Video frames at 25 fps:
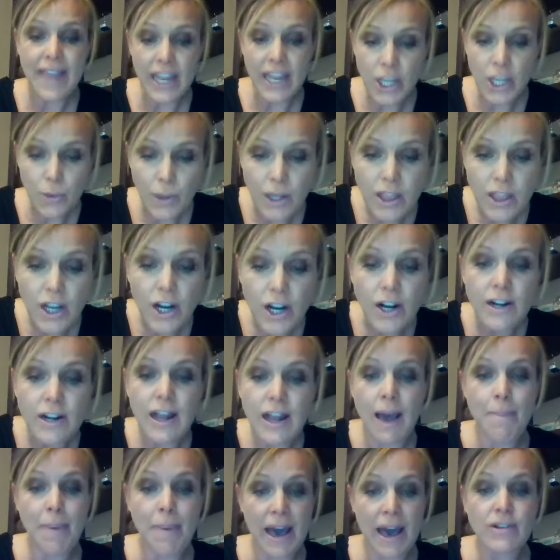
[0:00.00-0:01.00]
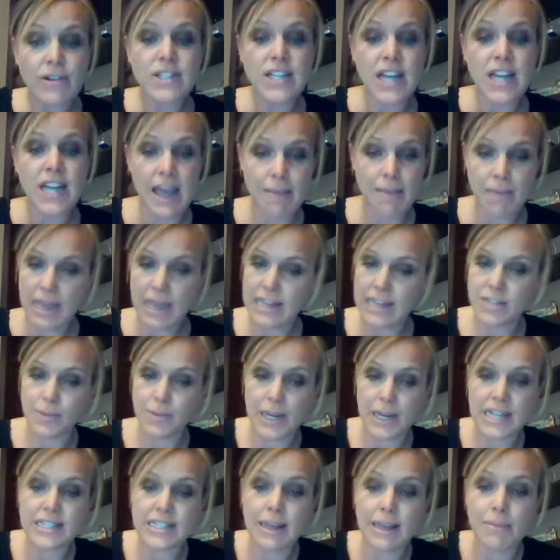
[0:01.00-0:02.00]
and that you will learn about time
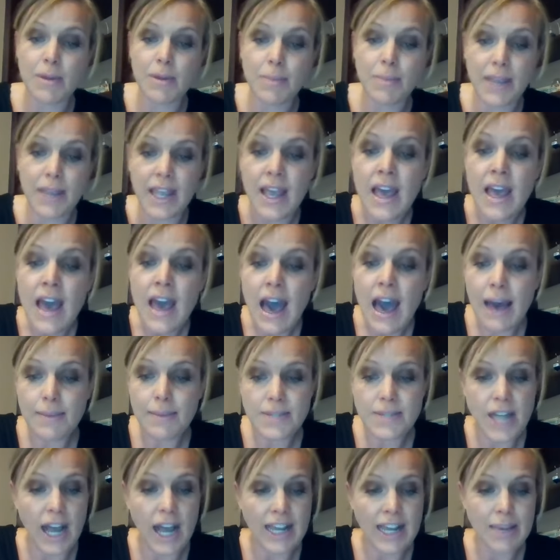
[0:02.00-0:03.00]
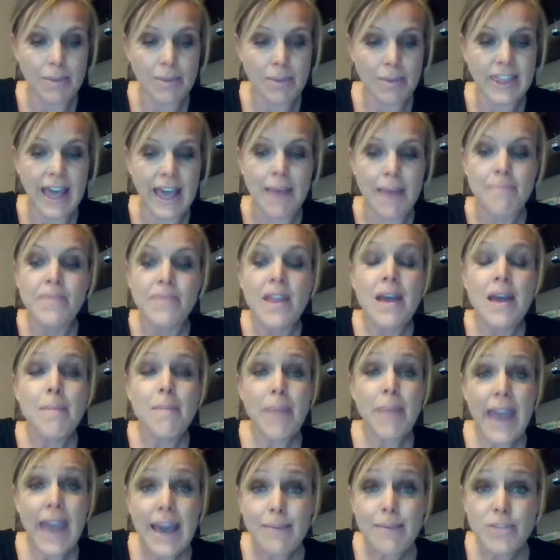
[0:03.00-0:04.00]
management, because I'm talking about that.
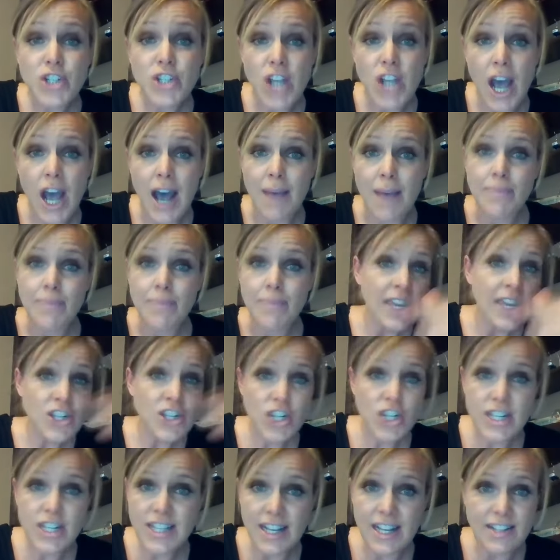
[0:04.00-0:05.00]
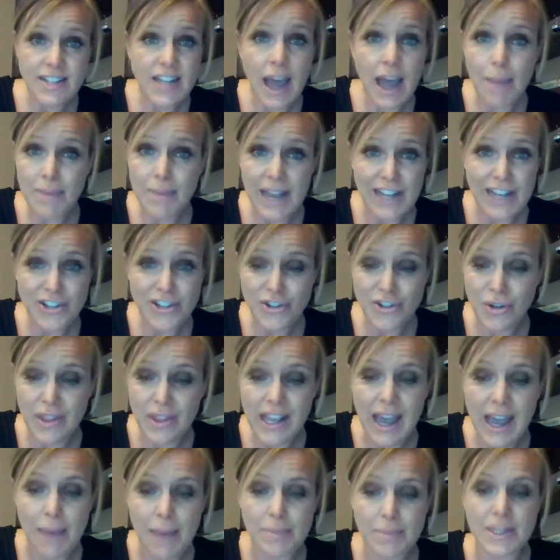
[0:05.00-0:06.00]
Pam Shaw, she's a top national
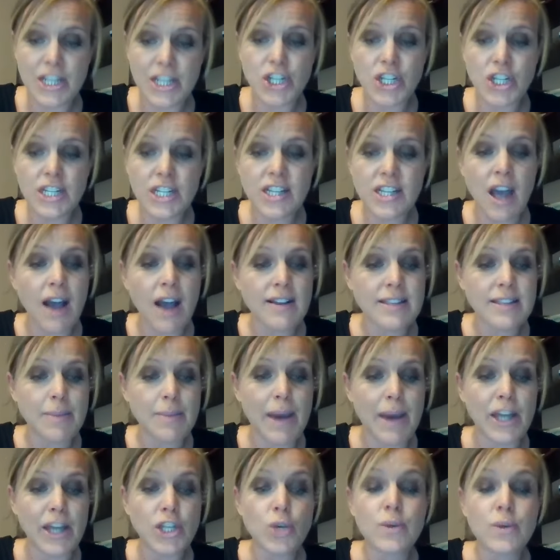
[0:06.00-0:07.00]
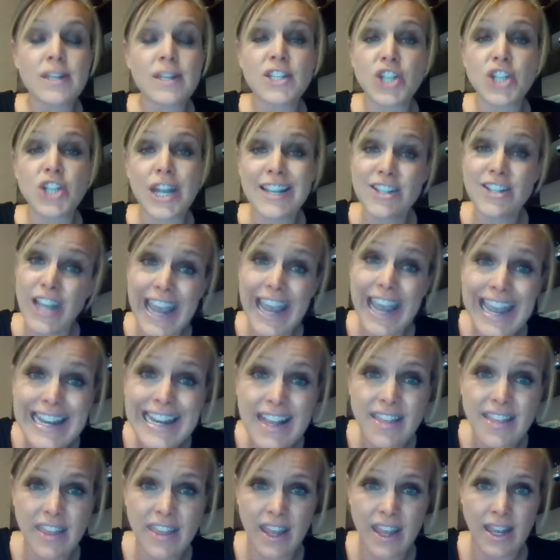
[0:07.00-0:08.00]
in the company. She talks about you can change
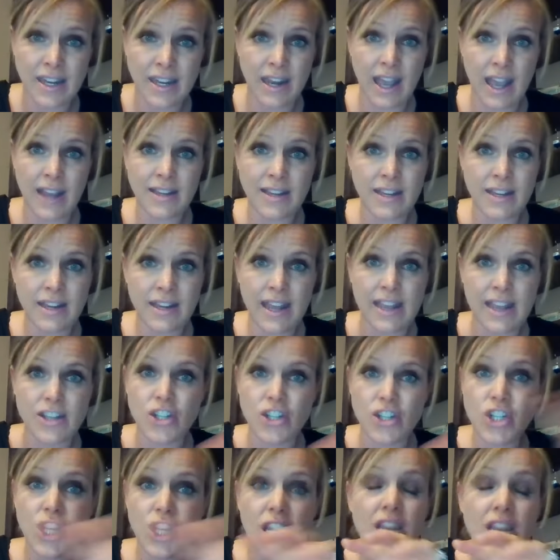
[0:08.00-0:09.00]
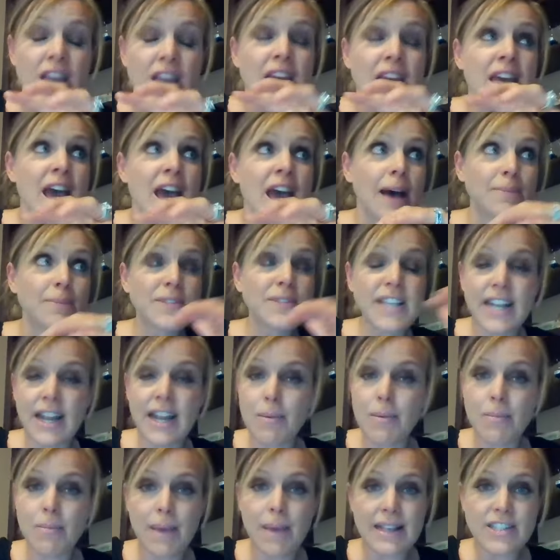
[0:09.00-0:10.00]
anything in 90 days. She
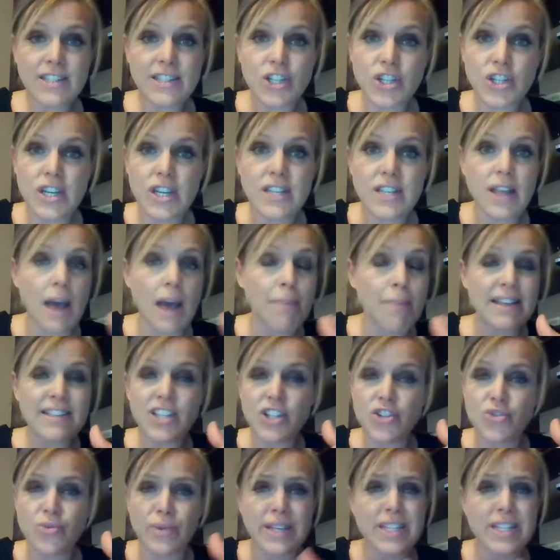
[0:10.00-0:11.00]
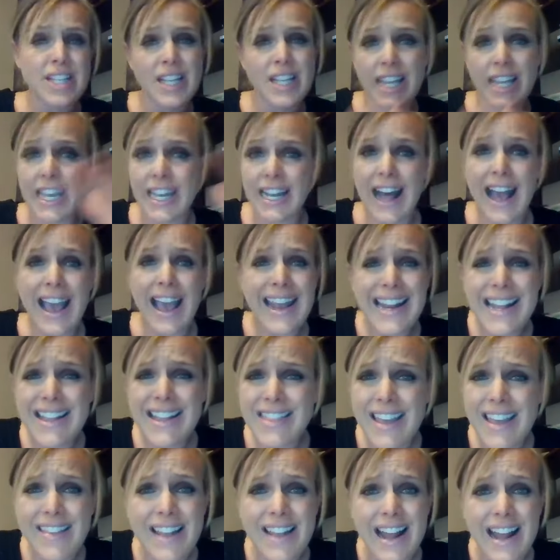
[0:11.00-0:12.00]
sent out a message recently, and
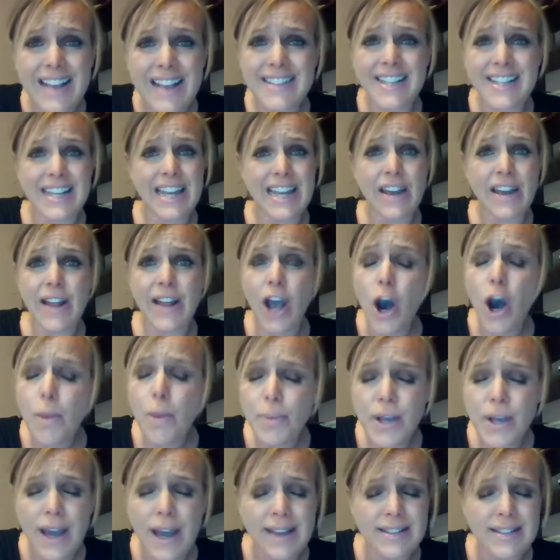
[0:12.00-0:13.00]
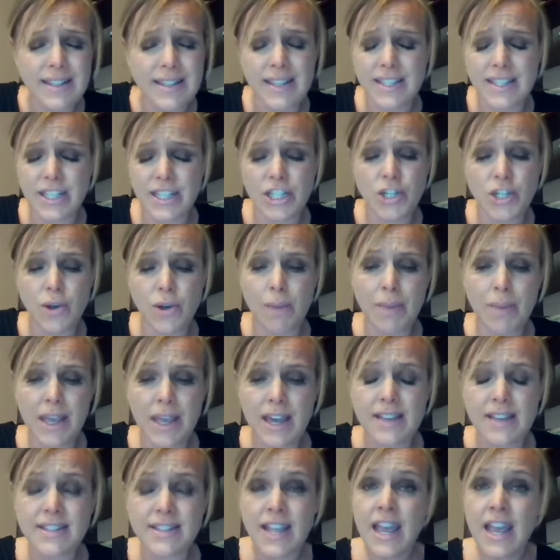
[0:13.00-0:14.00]
anything that I send out, I hope you guys listen to it,
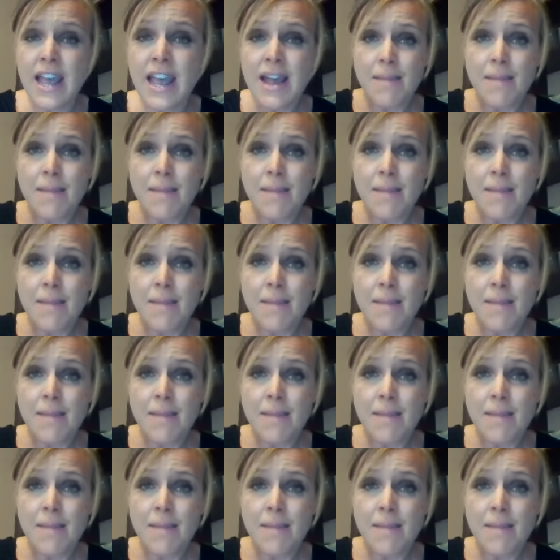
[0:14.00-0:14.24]
because